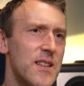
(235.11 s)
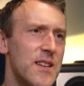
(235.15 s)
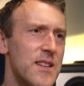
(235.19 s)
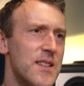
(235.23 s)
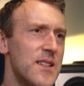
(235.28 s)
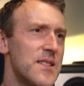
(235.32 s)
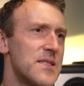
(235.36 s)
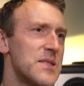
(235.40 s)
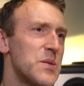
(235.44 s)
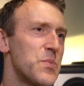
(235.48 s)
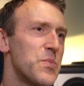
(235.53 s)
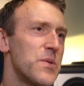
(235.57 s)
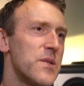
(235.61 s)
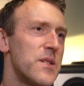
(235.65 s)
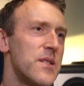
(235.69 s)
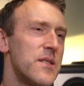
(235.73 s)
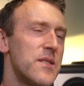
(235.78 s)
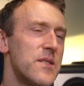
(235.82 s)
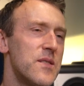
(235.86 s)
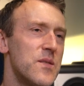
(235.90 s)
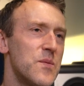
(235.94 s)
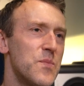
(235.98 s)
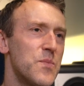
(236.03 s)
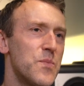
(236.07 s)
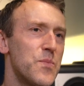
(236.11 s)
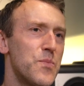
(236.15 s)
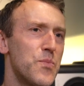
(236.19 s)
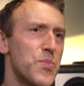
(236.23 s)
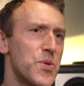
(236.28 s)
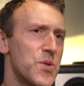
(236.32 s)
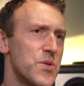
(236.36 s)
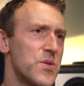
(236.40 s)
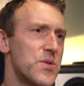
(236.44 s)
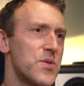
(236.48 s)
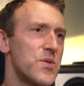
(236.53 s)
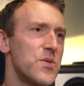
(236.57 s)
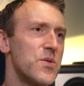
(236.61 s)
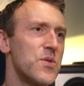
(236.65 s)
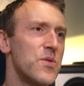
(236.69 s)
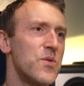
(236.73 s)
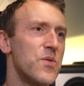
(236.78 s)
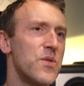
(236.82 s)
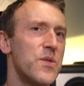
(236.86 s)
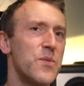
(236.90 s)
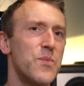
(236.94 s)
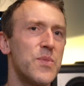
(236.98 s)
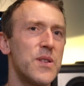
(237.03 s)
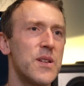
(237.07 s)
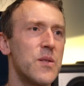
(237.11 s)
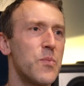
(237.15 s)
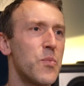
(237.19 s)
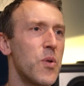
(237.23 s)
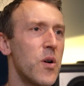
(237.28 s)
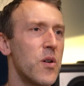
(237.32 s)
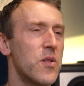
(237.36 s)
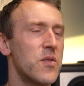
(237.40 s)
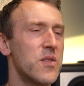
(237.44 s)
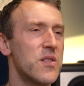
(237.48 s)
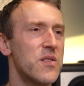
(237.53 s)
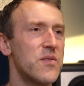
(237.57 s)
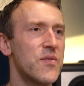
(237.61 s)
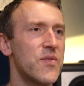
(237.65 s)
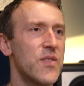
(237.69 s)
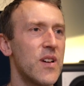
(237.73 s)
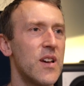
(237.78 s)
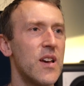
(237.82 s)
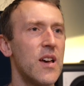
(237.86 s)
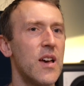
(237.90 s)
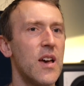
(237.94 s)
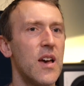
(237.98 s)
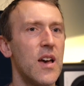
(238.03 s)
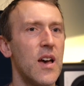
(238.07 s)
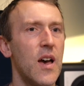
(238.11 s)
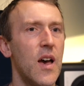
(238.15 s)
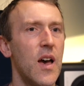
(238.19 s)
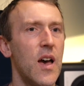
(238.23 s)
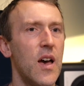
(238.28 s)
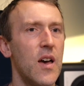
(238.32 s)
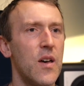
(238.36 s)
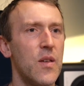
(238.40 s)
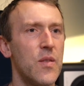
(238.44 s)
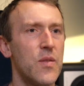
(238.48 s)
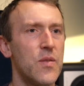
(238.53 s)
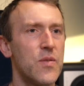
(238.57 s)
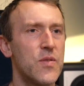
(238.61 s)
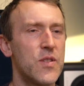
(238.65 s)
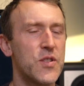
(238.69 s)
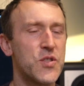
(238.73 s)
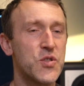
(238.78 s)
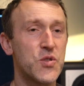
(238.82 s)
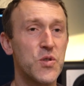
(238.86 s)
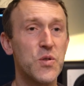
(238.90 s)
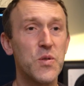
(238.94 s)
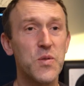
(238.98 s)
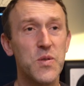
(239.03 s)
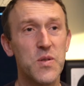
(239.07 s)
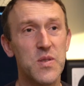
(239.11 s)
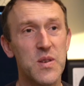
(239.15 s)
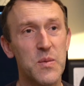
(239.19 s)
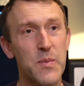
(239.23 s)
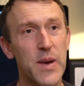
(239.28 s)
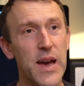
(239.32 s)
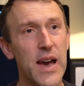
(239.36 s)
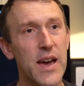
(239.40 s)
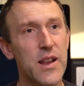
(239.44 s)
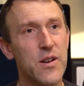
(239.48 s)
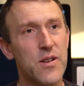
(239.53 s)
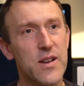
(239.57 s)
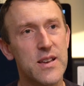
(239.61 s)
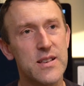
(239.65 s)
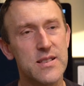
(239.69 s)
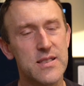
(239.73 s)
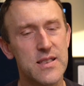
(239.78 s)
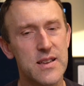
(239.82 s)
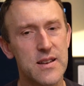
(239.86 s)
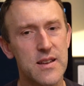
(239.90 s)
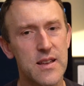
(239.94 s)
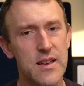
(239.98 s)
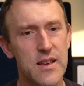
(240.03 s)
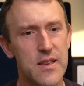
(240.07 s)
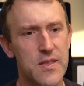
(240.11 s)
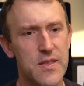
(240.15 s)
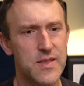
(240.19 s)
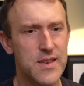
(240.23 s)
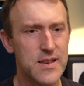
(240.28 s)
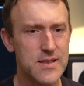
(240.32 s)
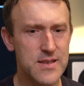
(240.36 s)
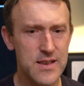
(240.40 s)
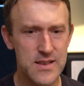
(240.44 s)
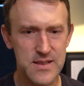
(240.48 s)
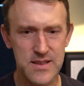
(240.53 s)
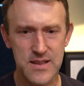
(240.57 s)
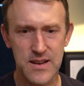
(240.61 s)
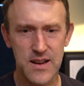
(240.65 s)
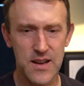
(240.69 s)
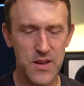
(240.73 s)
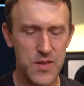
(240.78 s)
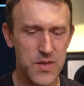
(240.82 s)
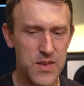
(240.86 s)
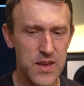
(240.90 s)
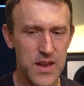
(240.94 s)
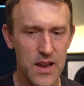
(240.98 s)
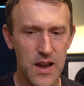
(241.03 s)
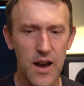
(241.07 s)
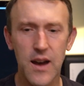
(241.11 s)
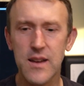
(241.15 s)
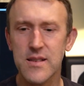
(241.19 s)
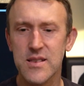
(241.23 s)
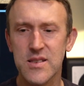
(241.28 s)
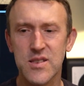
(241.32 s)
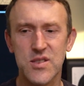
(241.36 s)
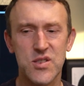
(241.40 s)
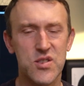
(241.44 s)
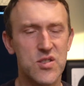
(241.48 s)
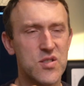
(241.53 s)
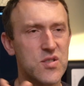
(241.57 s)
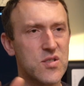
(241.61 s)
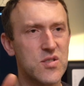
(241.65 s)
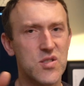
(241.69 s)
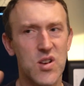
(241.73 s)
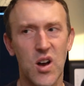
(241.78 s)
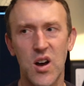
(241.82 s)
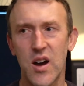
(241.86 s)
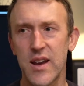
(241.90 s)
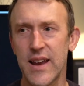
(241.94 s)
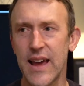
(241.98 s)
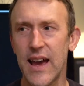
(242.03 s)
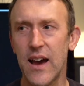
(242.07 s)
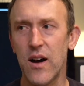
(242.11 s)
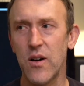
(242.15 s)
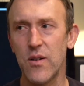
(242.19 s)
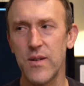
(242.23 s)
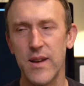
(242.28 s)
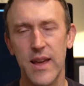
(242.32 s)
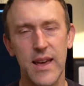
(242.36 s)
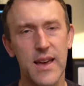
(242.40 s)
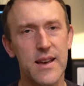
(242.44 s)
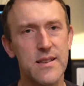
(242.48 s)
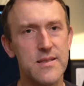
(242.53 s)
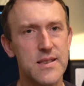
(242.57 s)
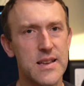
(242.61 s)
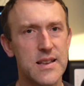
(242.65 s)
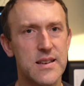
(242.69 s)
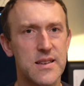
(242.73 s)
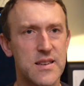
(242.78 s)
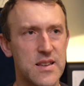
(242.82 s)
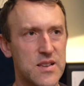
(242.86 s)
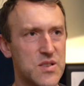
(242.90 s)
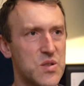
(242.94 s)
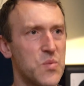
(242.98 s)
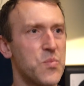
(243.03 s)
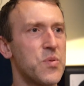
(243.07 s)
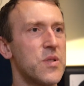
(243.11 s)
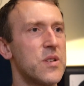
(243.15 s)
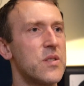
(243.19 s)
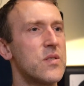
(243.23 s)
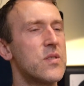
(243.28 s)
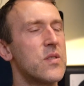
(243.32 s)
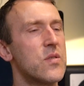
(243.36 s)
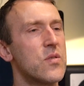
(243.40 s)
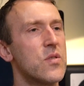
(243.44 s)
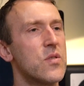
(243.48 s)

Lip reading: discipline to pursue and be a part of. The truth of the matter is that this isn't a thing I sought out as a discipline to